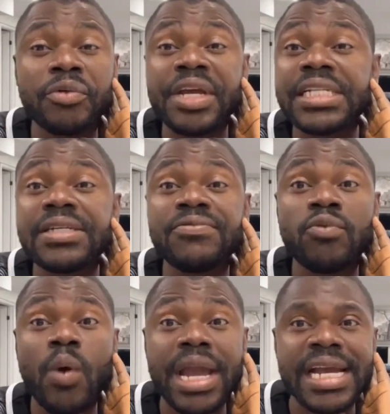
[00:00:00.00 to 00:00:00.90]
ways
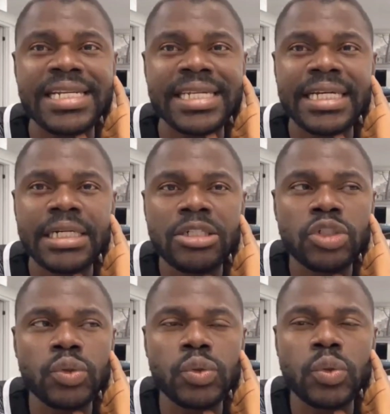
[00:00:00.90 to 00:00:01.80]
to
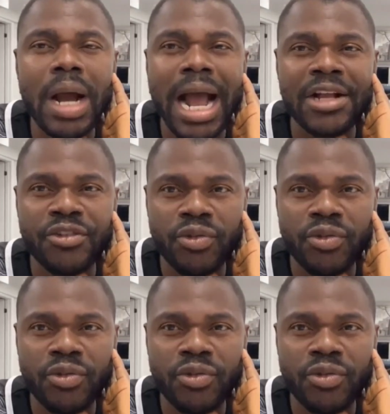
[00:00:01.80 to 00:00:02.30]
actually